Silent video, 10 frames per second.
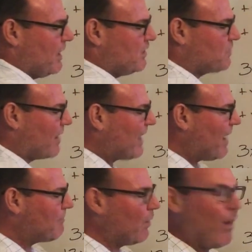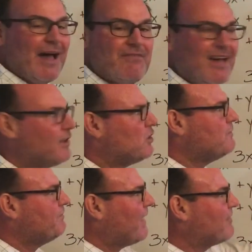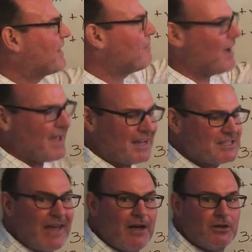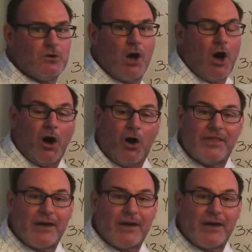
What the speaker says: So I've got my y value. I've got my x value. All that